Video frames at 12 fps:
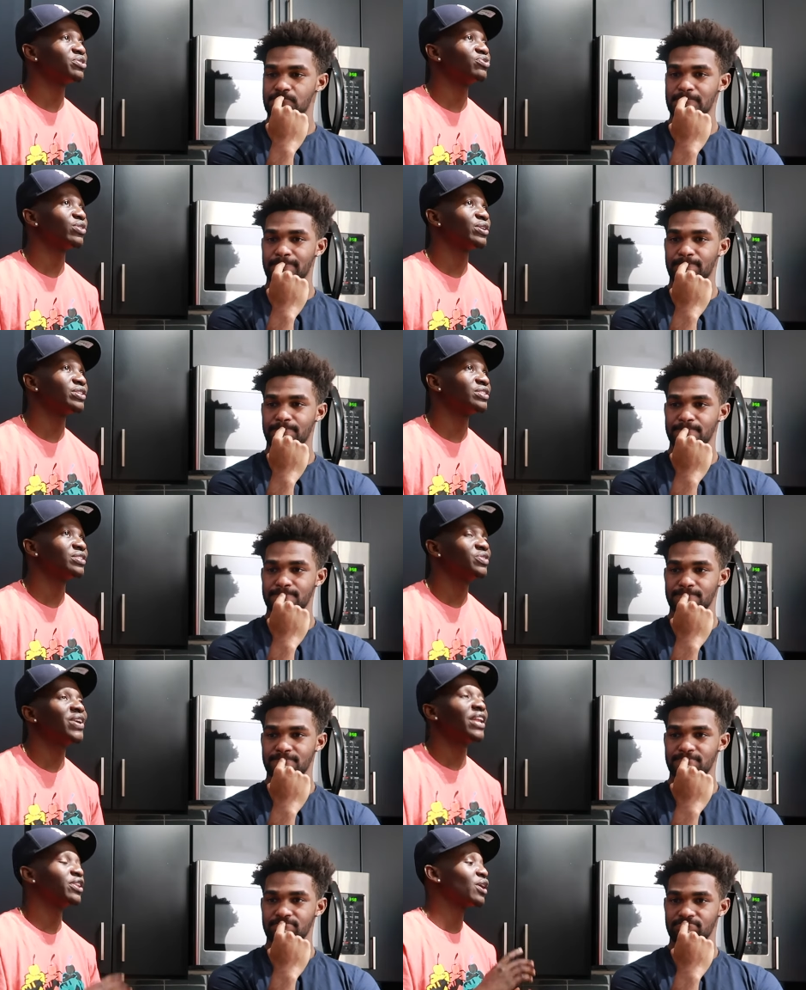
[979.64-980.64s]
Speaker 1: your first,
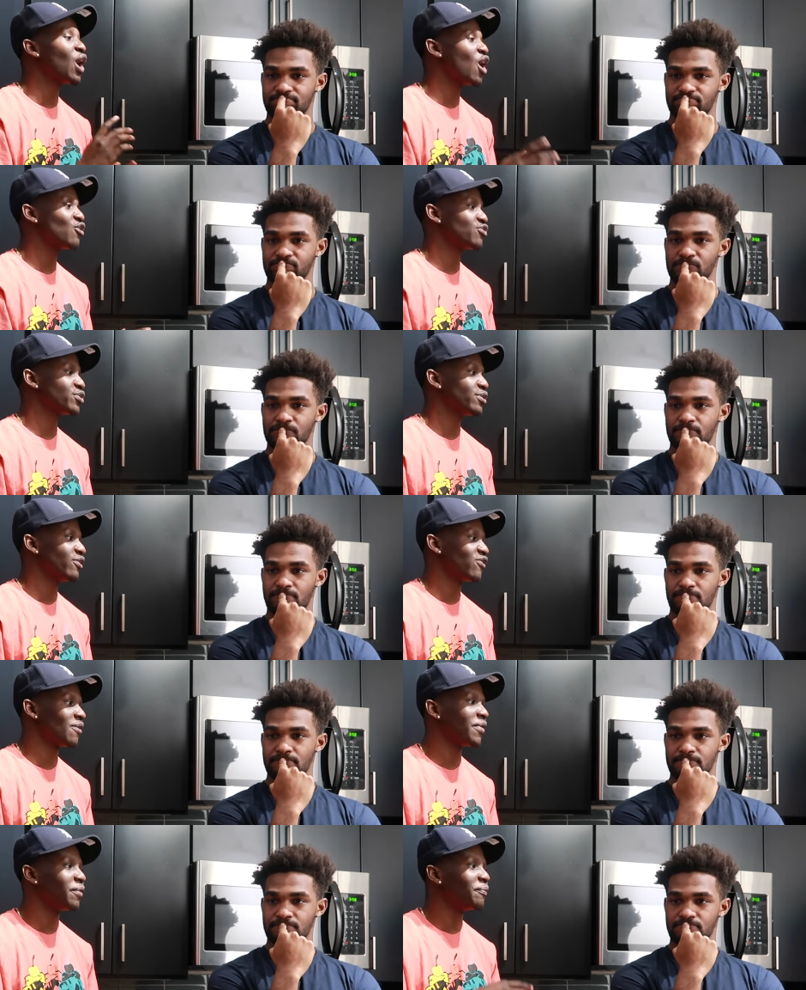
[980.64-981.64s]
you got the offer
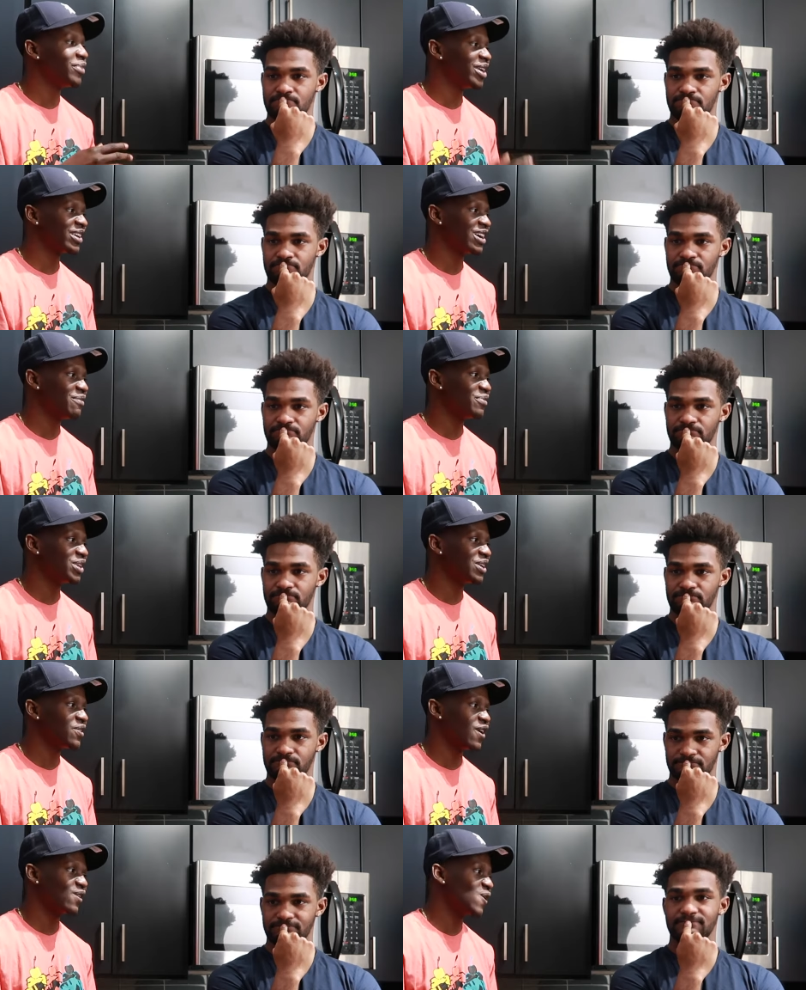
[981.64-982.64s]
from a big
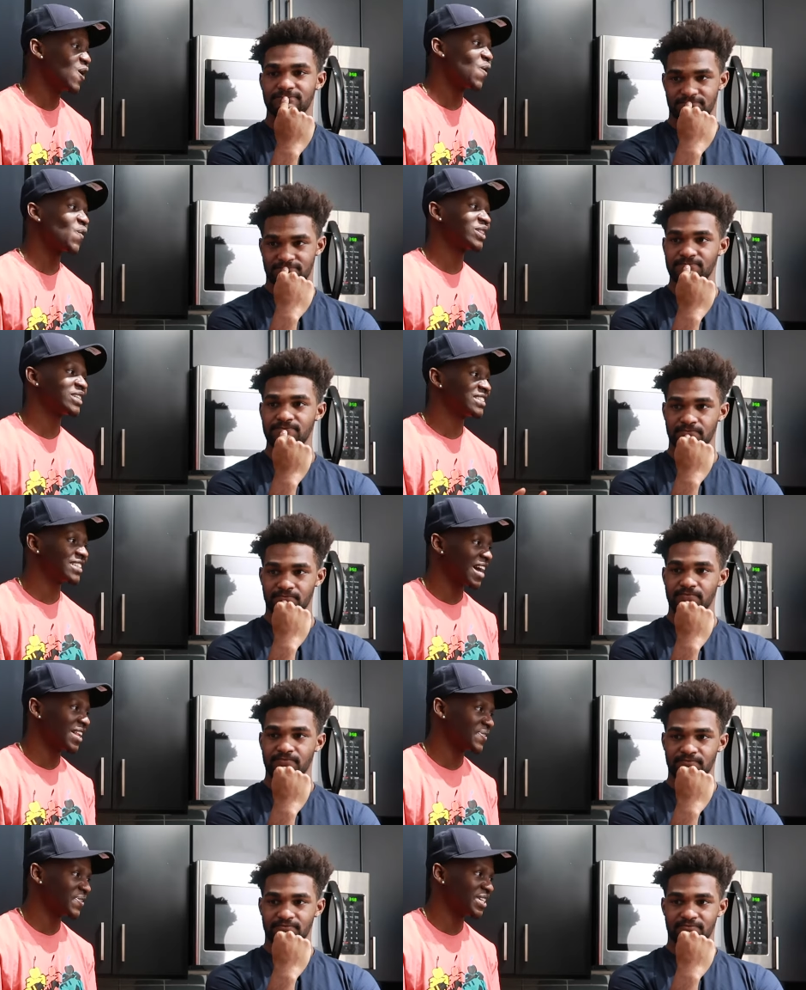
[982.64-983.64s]
company along with the
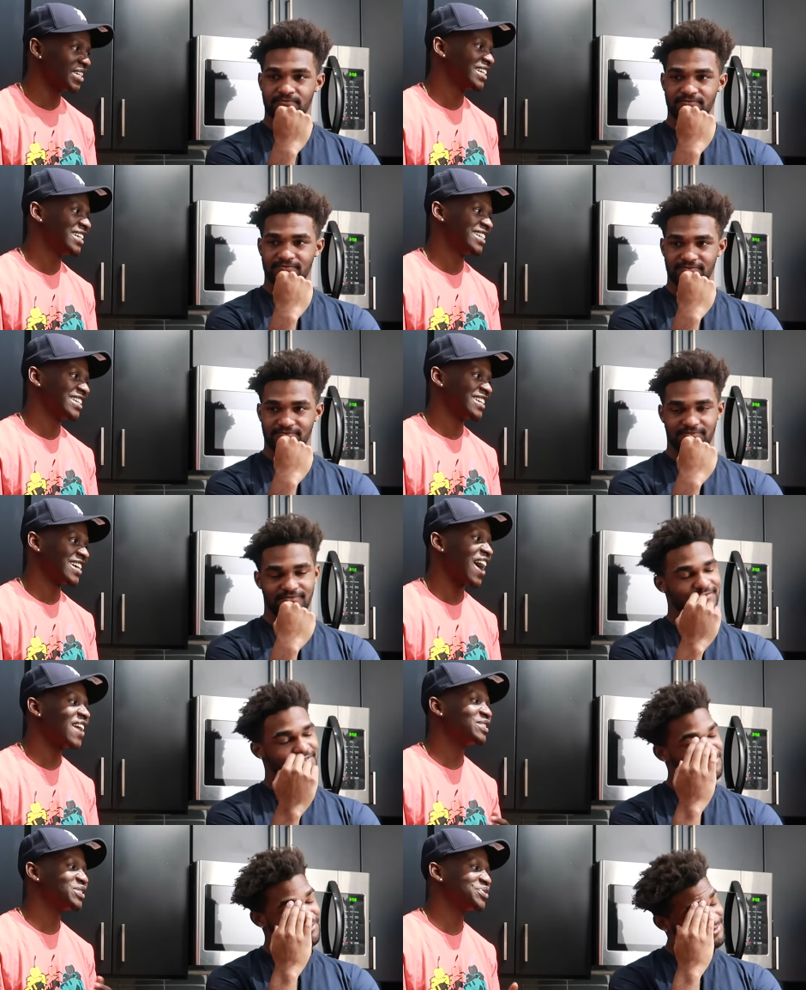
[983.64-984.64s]
salary.
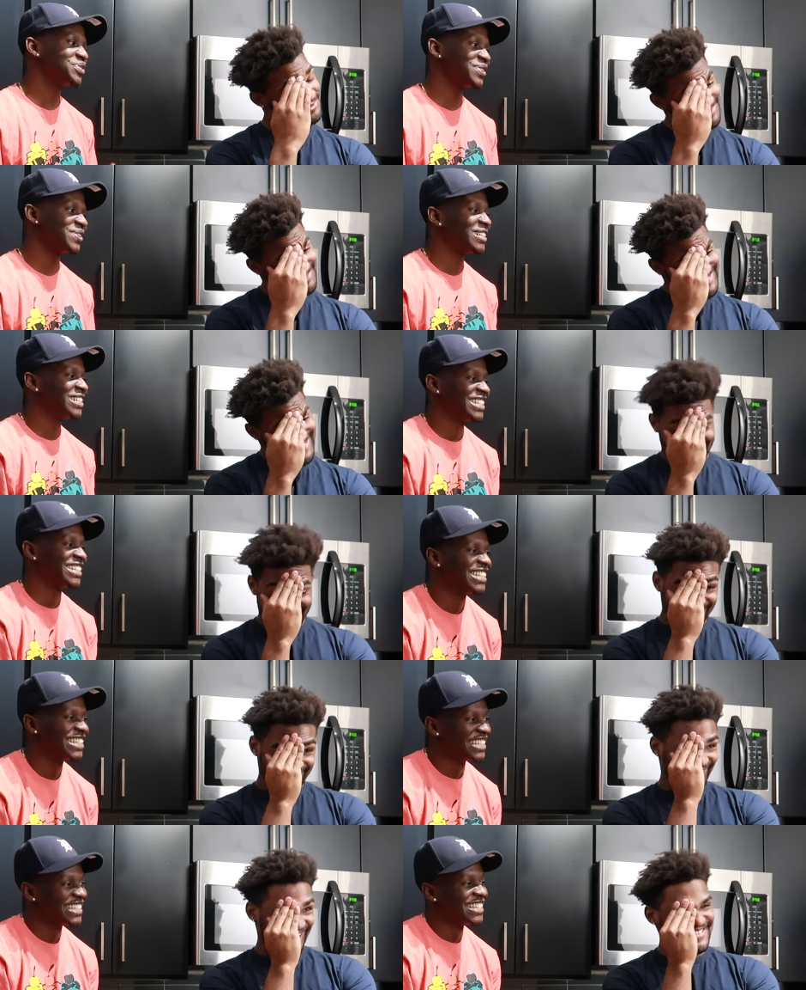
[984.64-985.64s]
How did you feel?
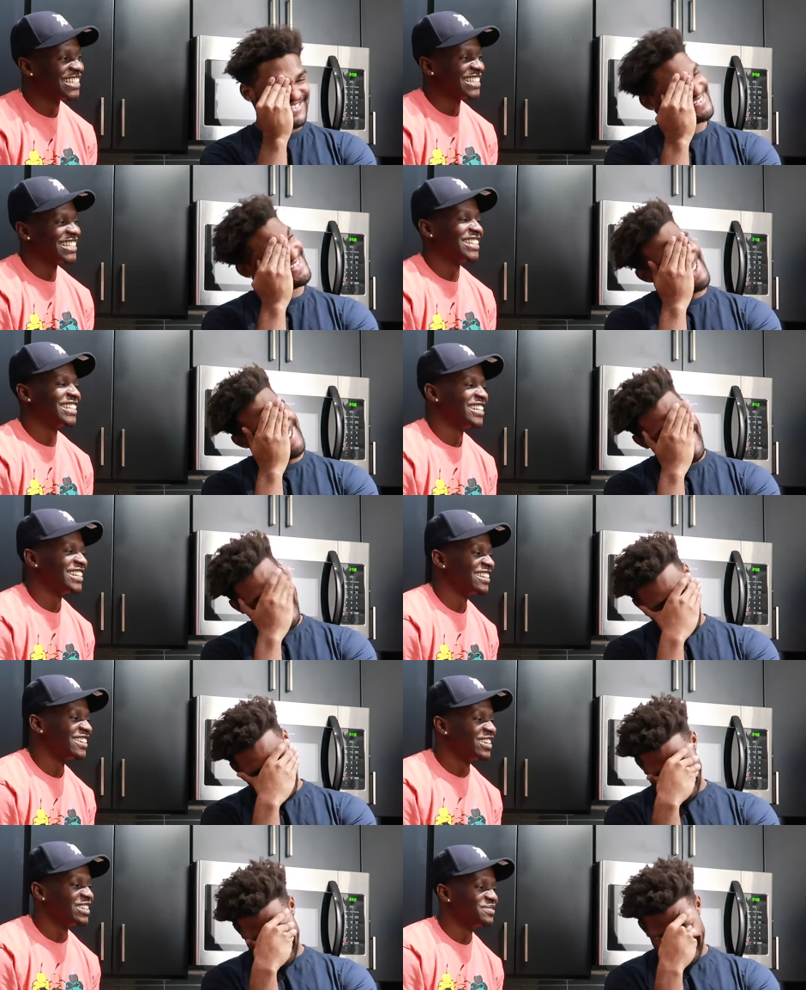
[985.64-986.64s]
Speaker 2: It's
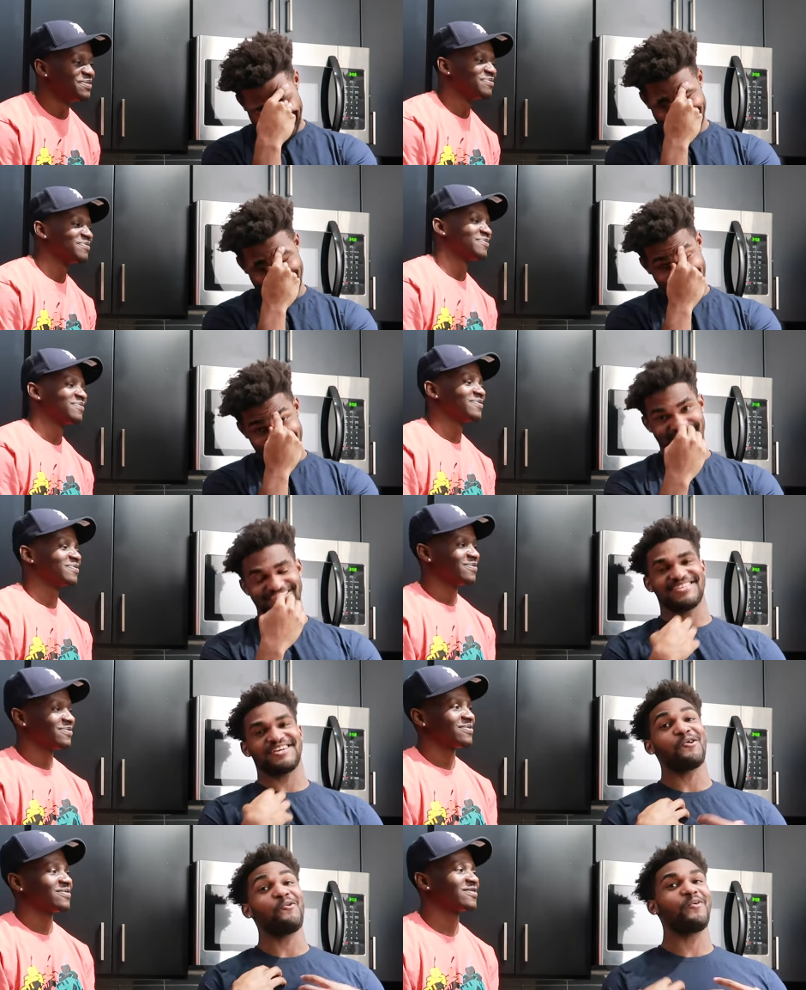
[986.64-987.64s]
like, it's
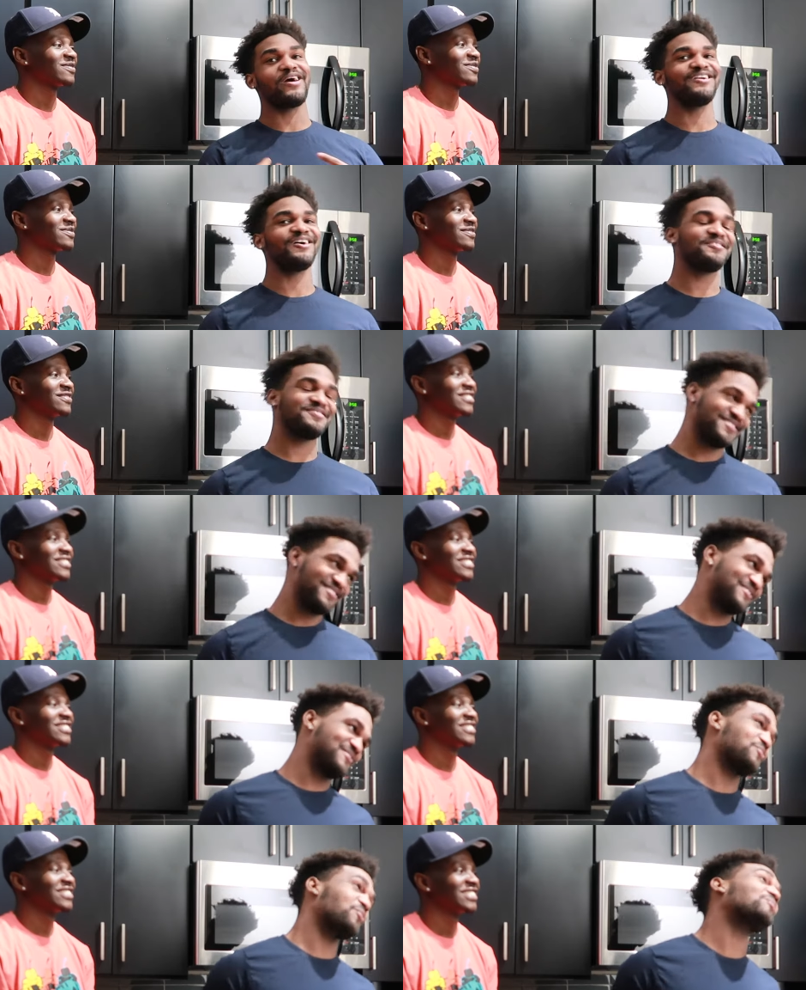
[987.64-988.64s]
like a weight off your
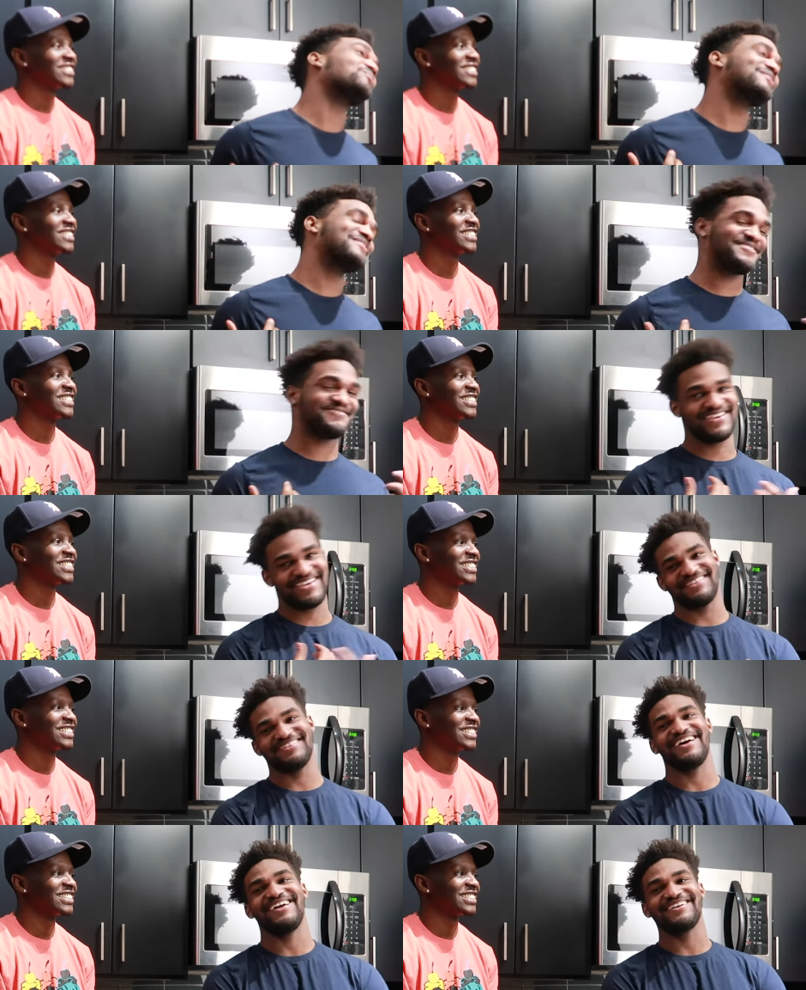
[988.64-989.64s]
shoulders,
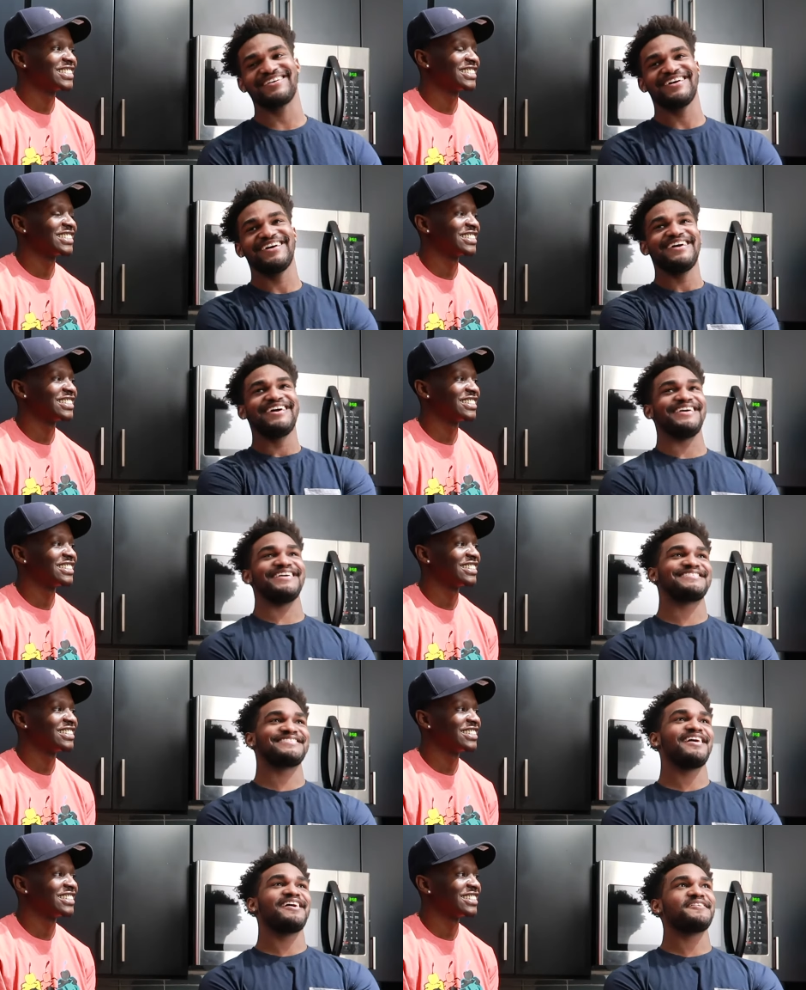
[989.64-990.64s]
man. Like,
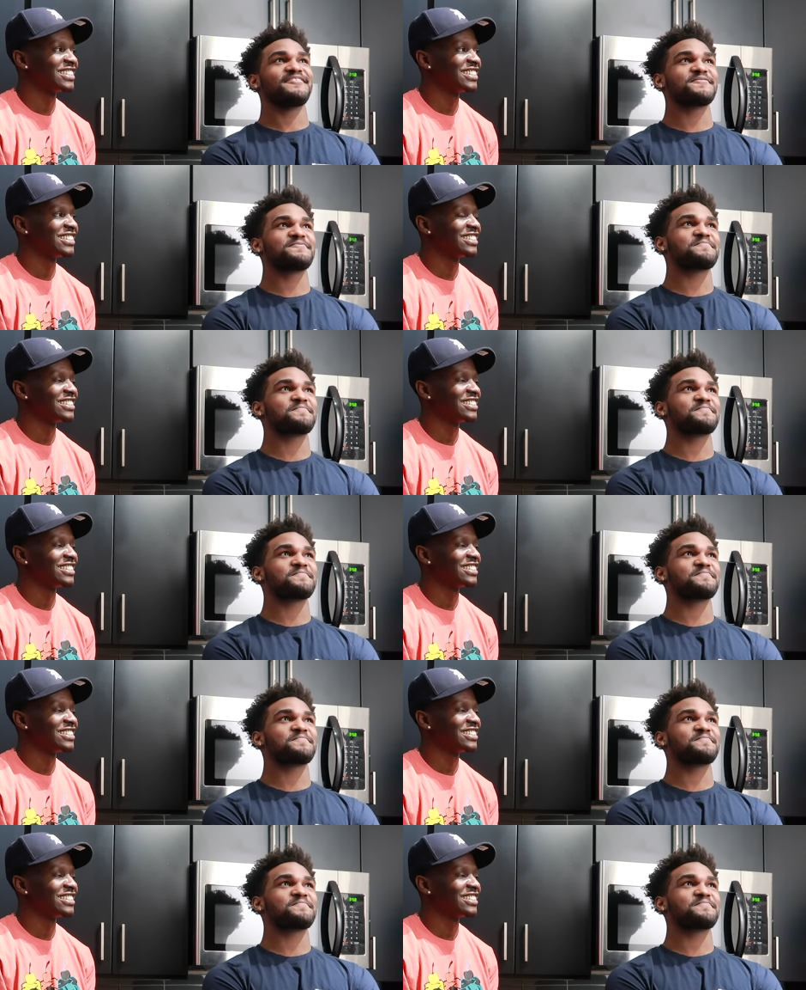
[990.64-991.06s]
it's like,